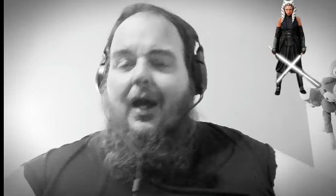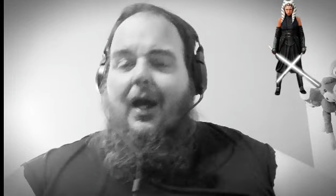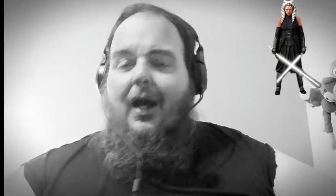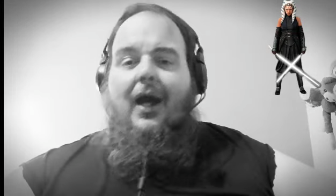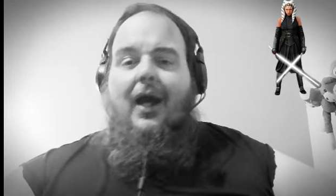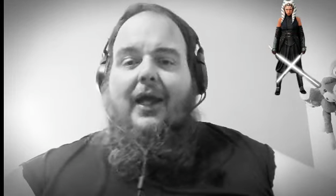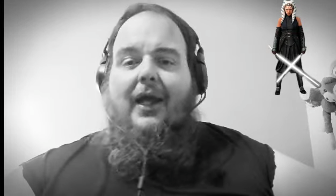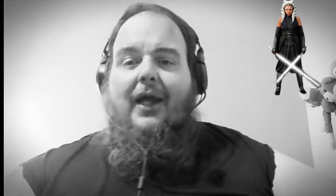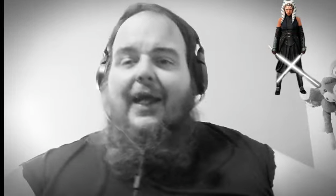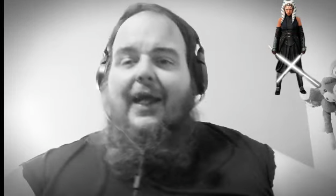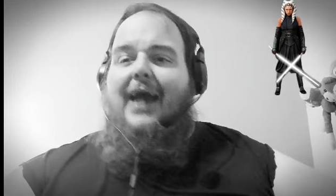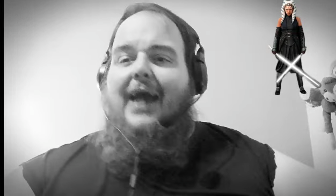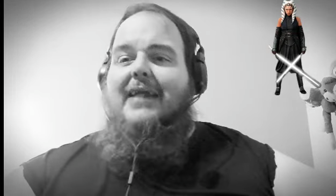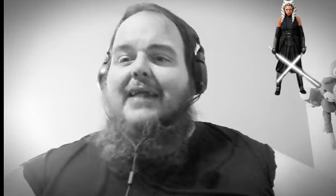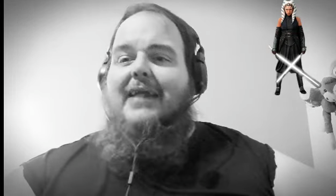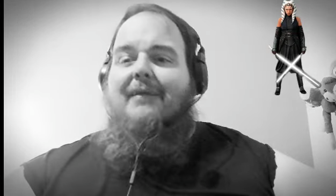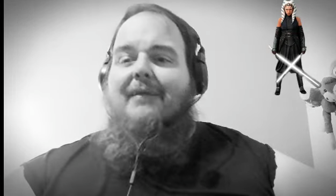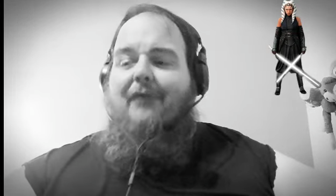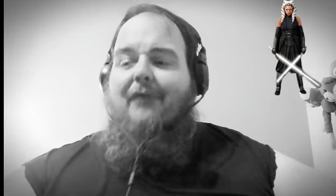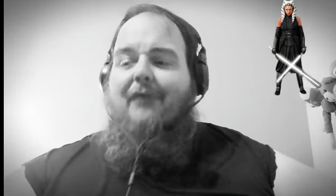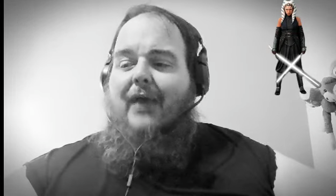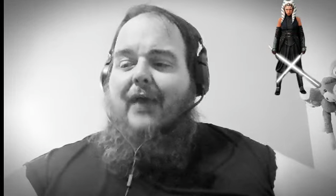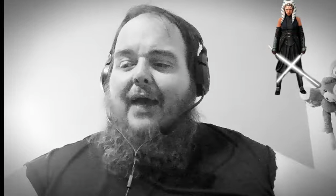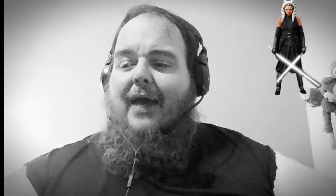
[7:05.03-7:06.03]
Uh,
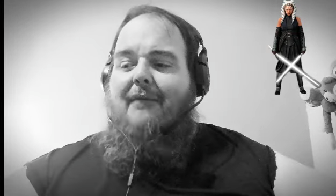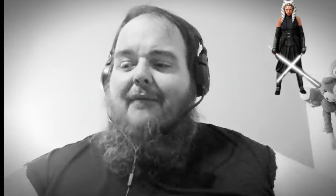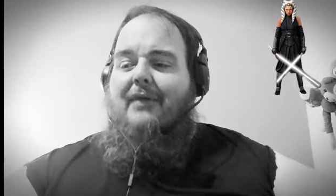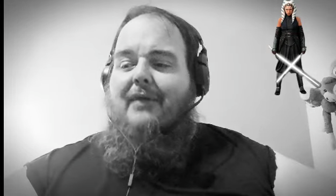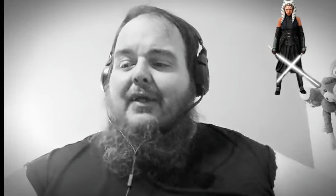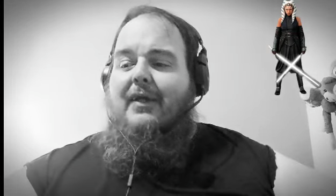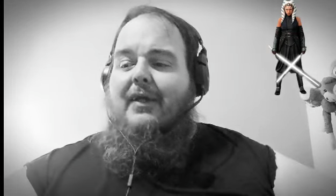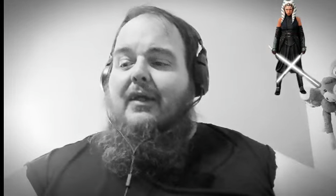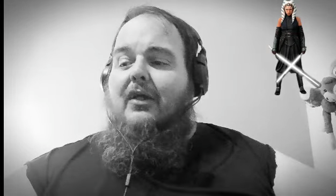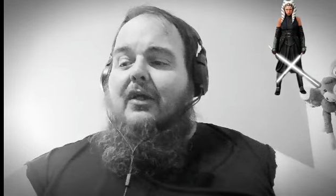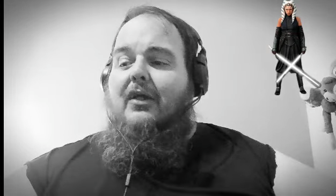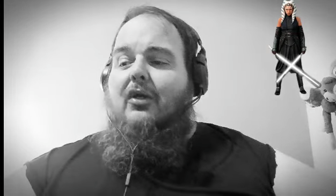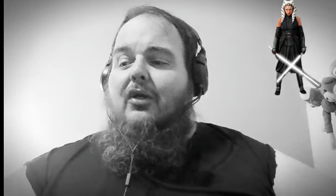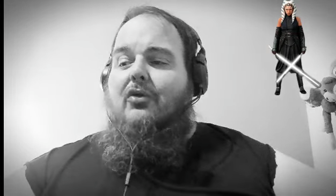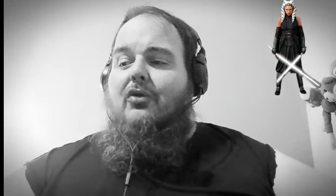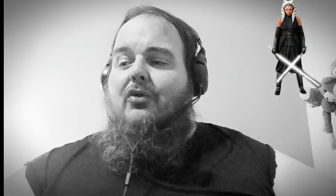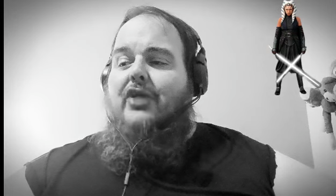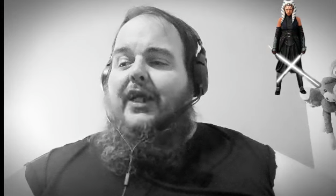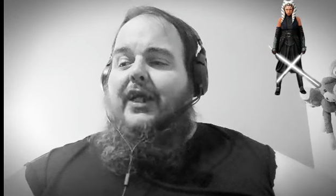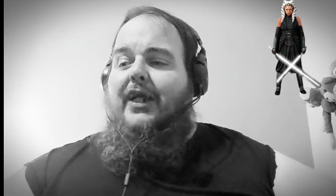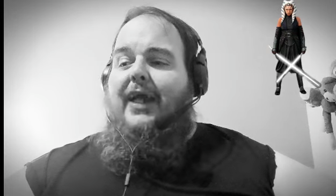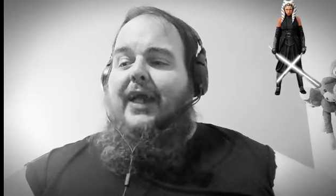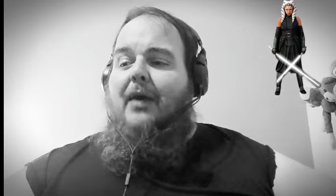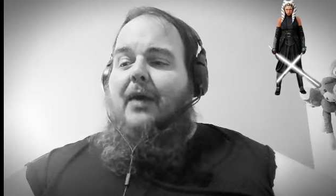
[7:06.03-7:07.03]
guys, if you haven't, go
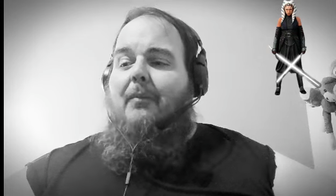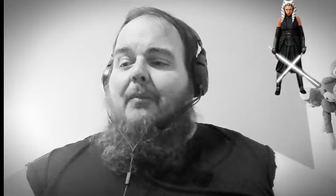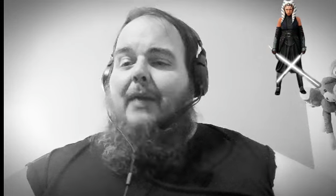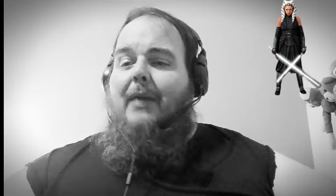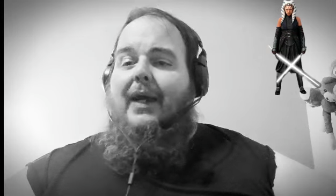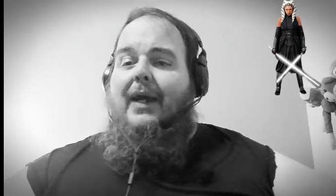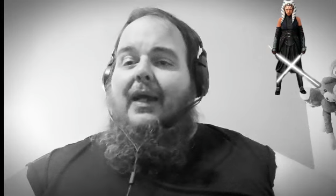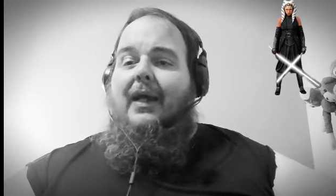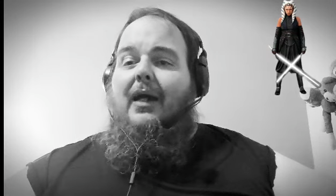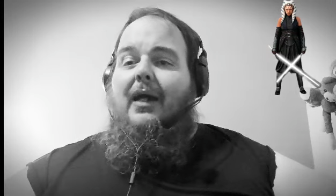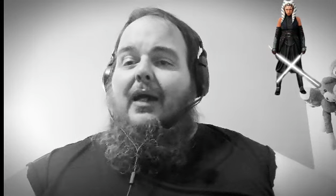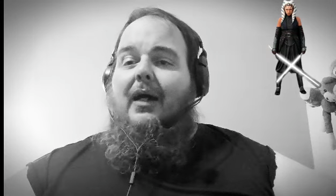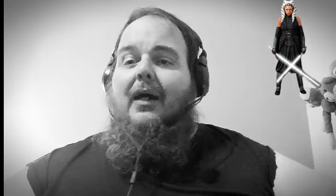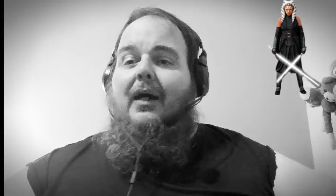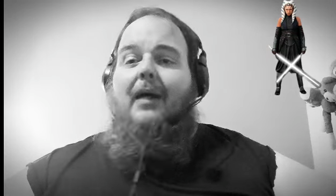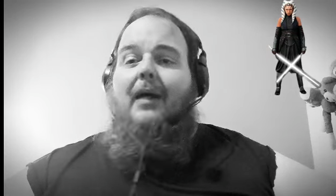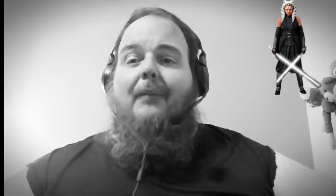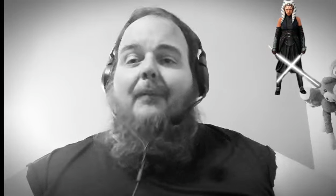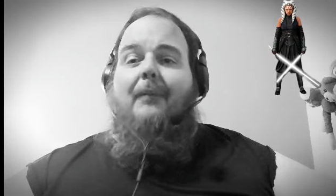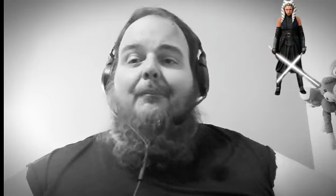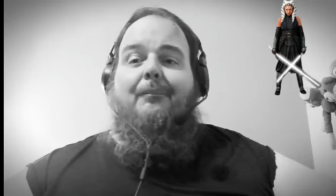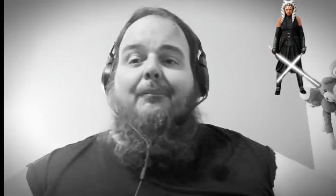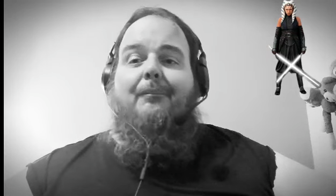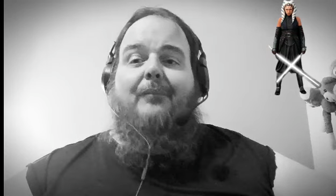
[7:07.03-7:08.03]
check out my,
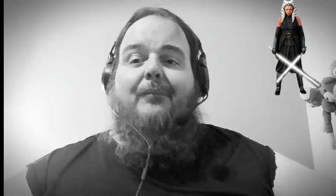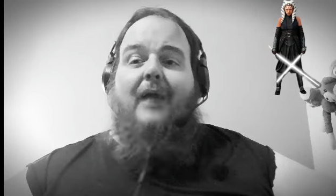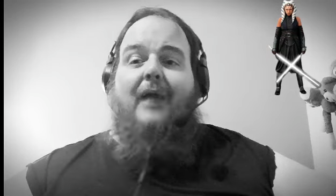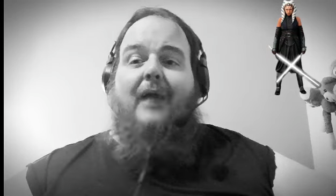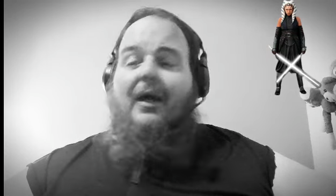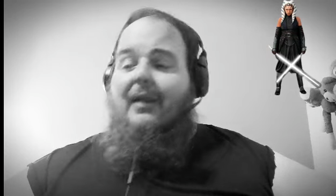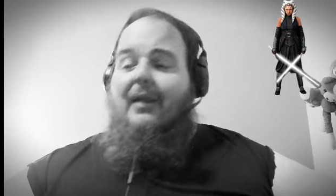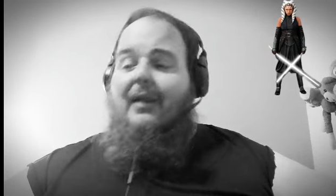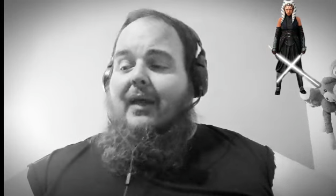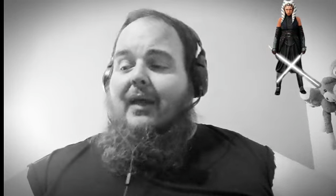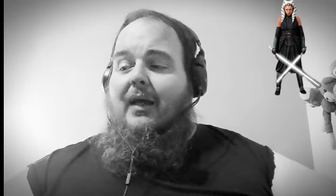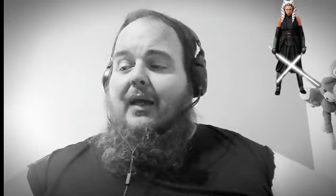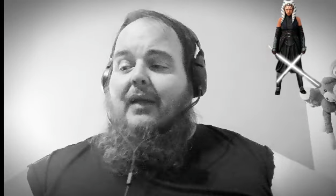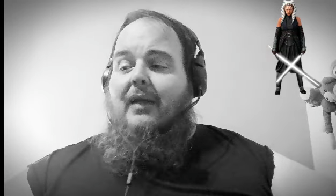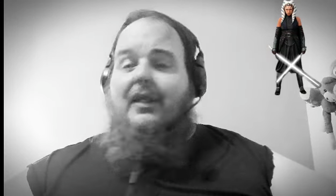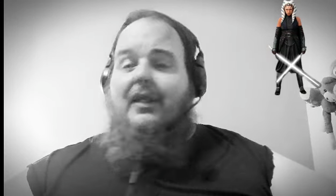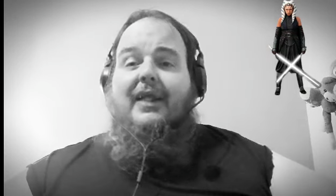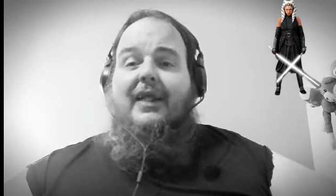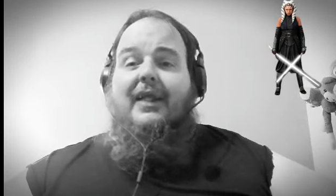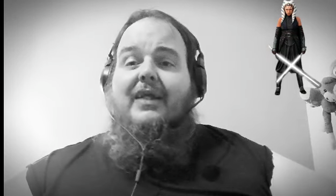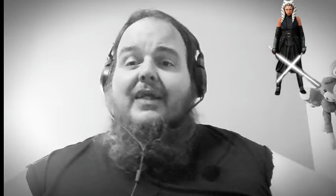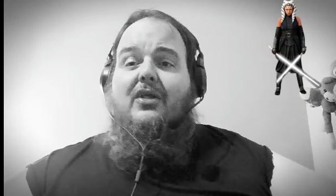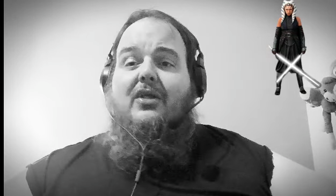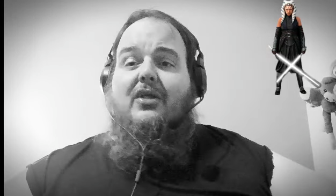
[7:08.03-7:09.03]
um, uh, uh
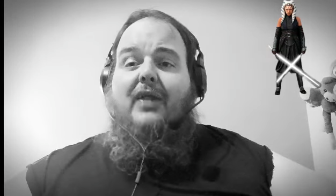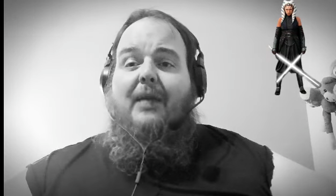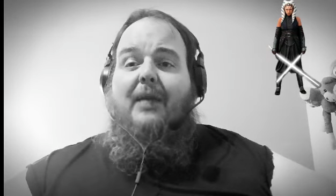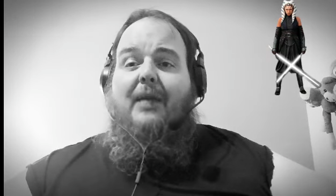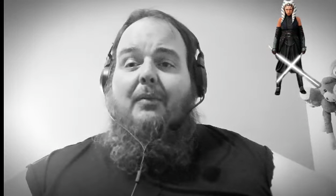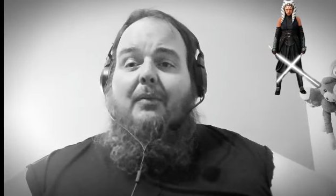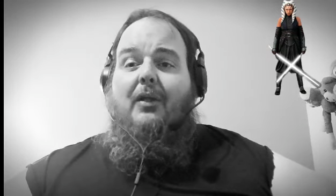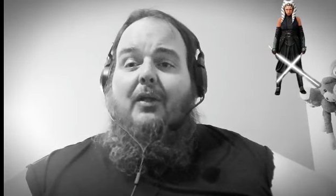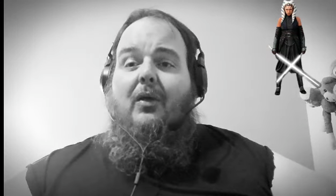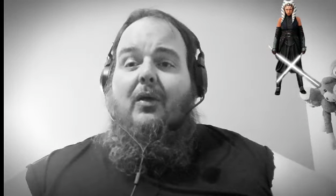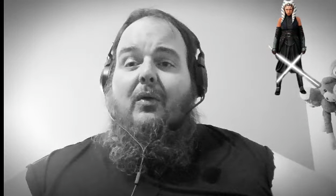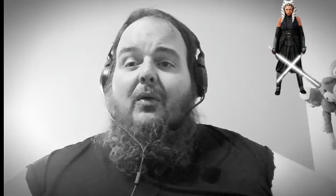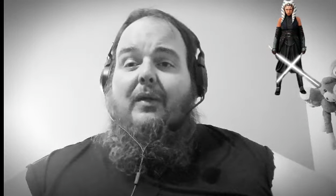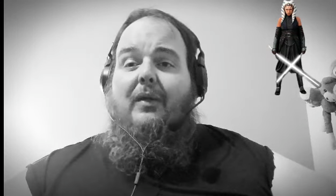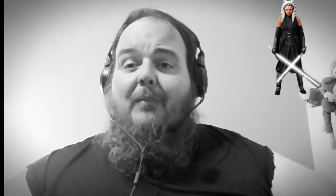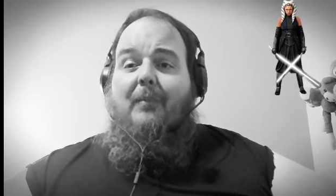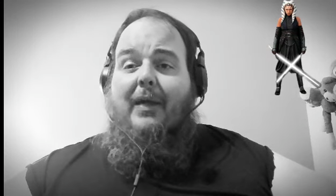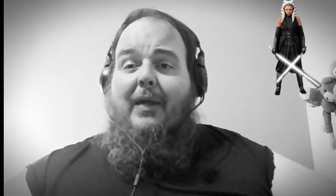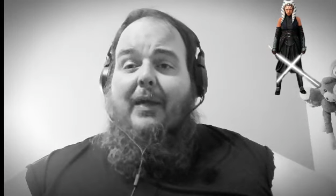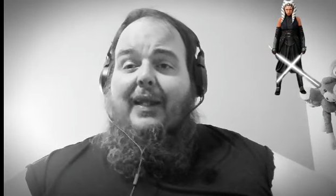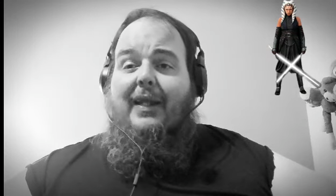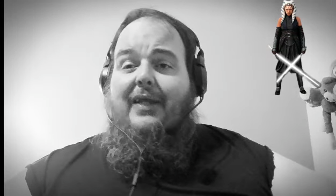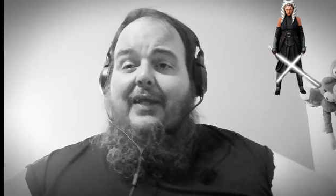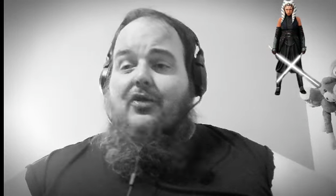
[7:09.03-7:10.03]
the links are down below and
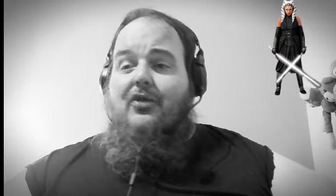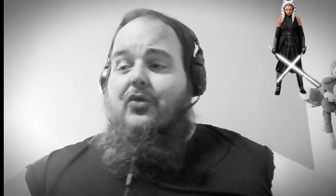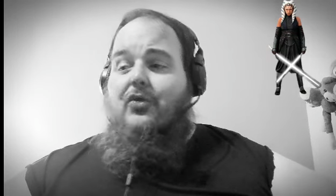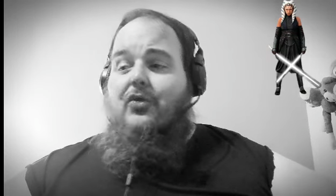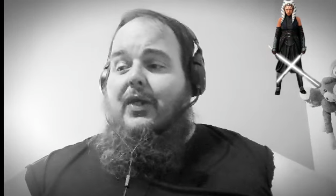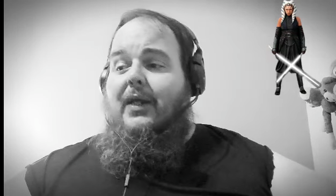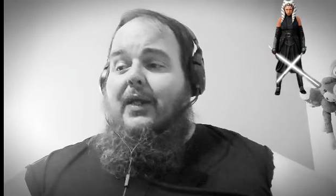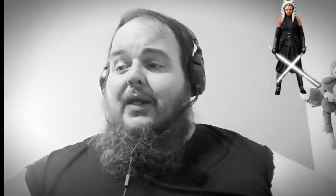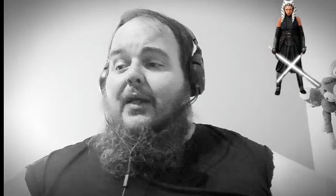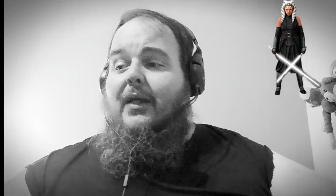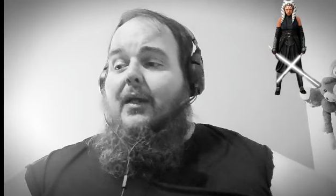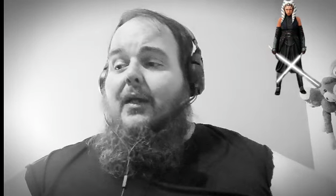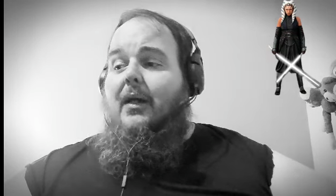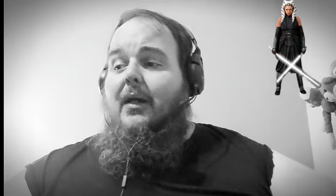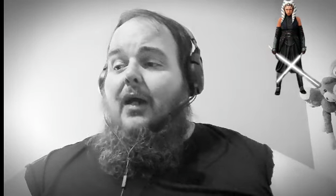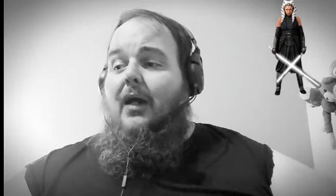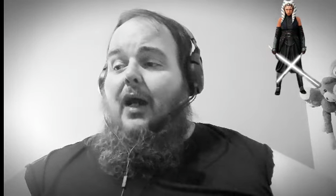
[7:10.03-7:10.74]
my link tree.